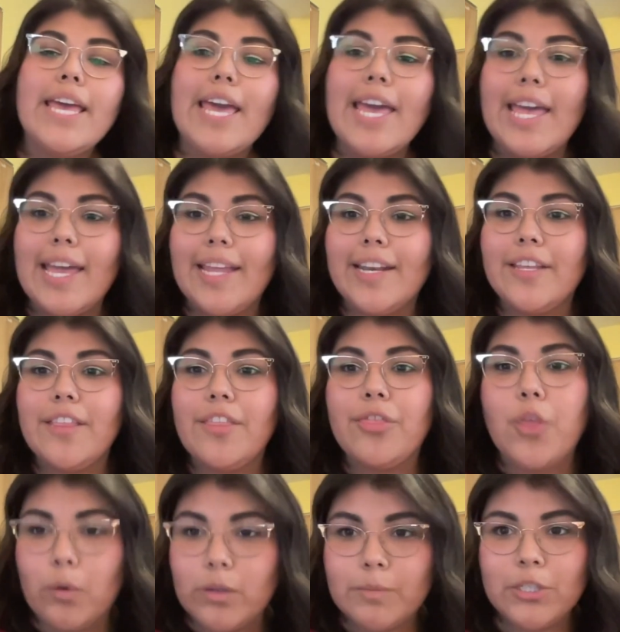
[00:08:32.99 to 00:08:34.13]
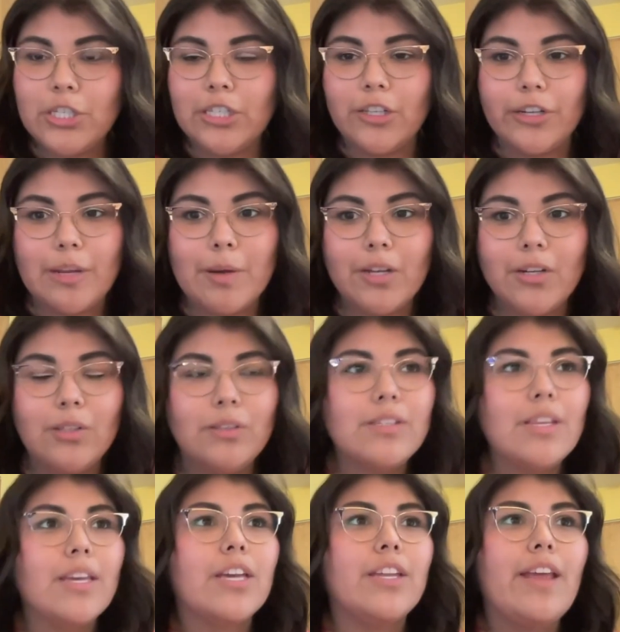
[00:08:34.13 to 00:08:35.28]
And those machine learning
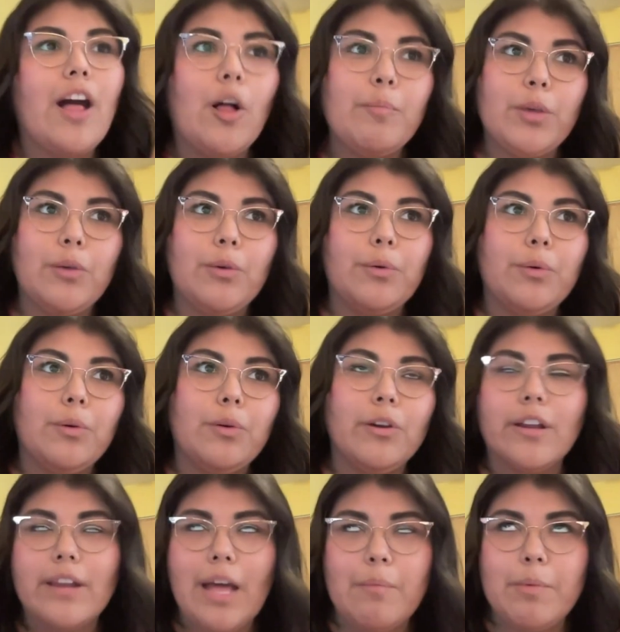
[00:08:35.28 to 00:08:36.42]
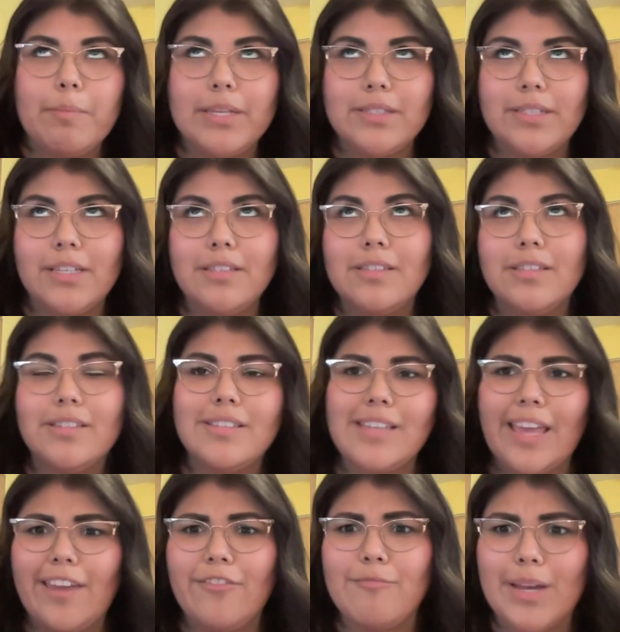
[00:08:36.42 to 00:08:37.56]
models could help you or could help a business
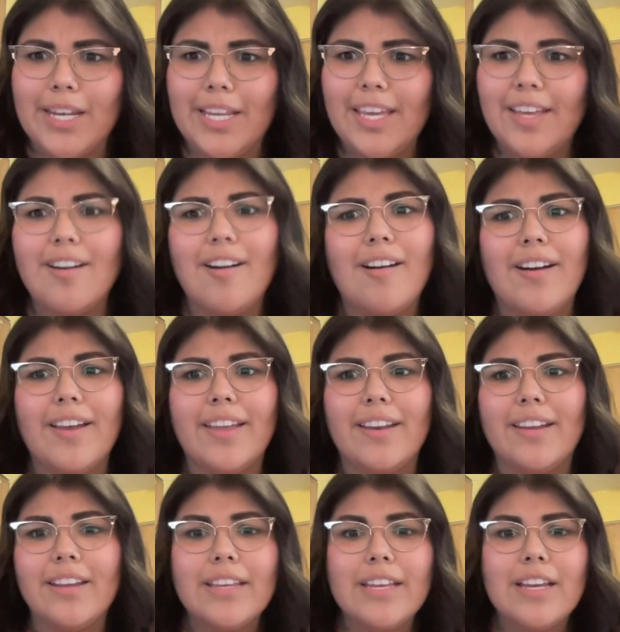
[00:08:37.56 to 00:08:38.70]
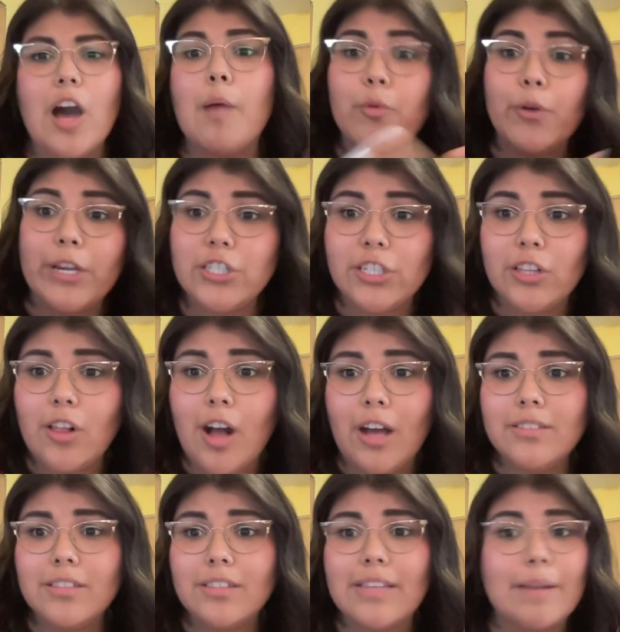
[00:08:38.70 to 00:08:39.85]
save money on operational
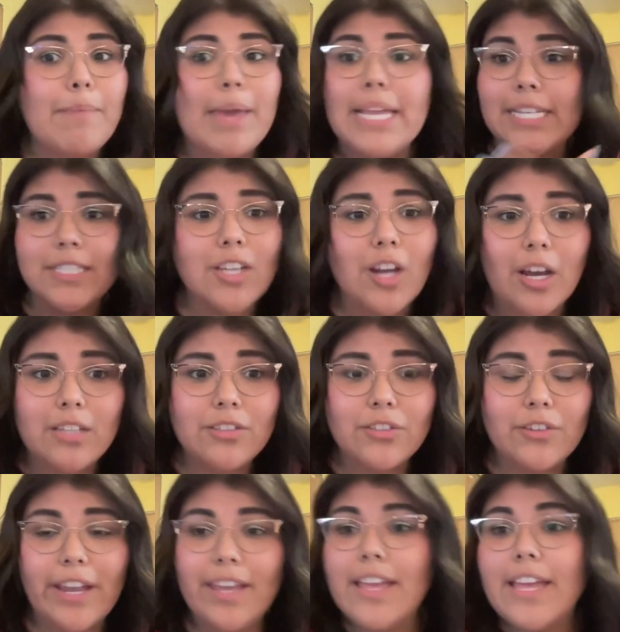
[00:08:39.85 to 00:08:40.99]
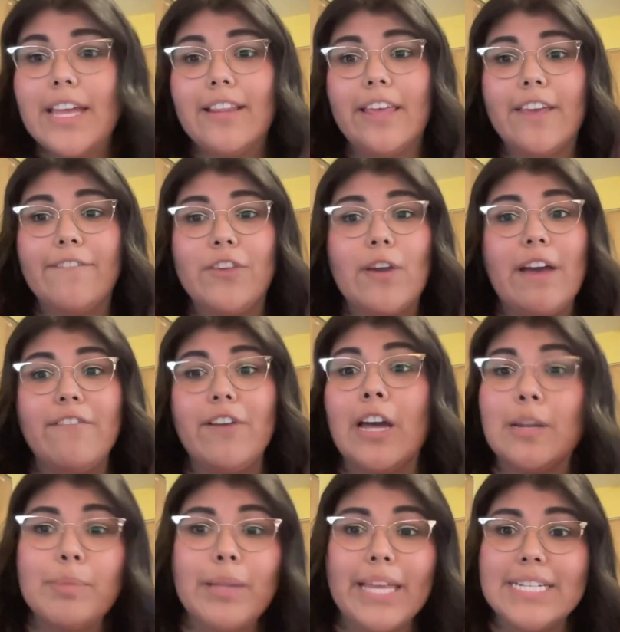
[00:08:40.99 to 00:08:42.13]
costs and maintenance costs, right? Like if you have
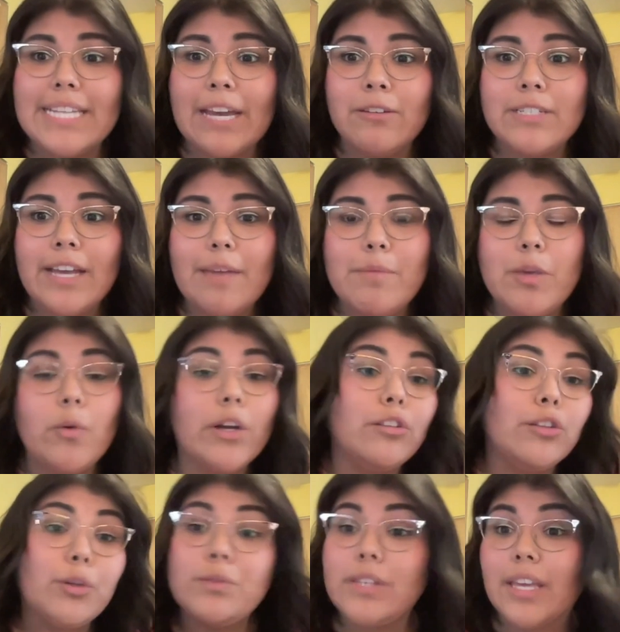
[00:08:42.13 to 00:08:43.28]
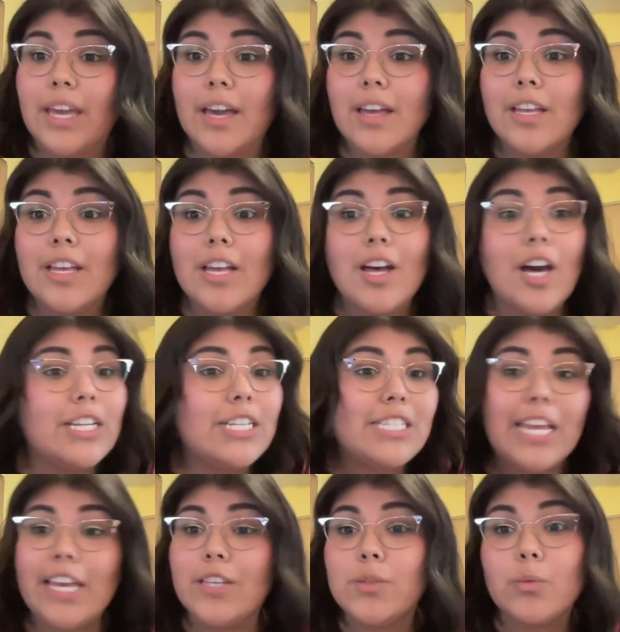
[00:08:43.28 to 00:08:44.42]
unplanned downtime, you are losing a
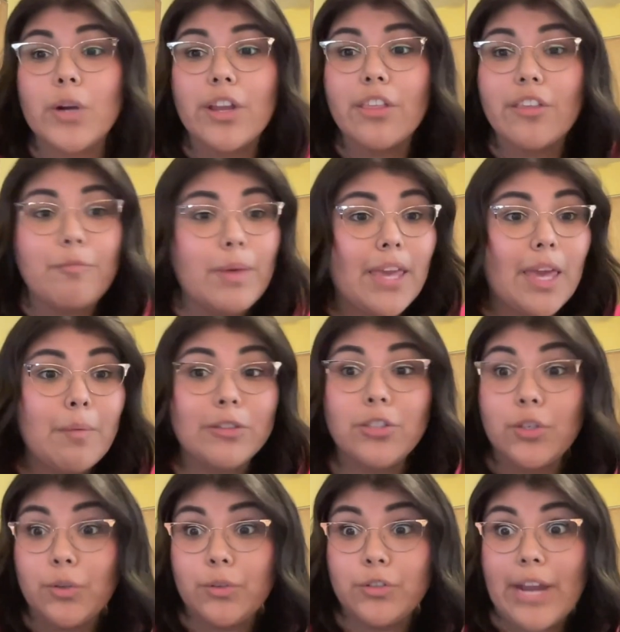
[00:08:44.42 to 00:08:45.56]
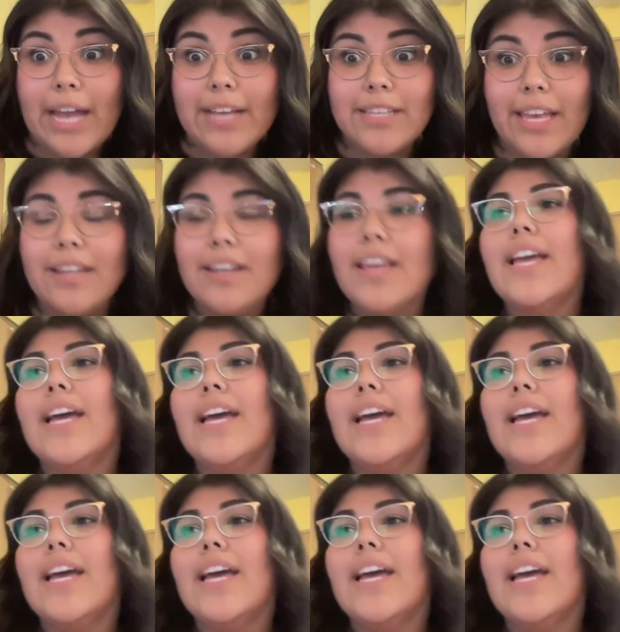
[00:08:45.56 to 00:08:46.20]
day's worth of being able to use your asset.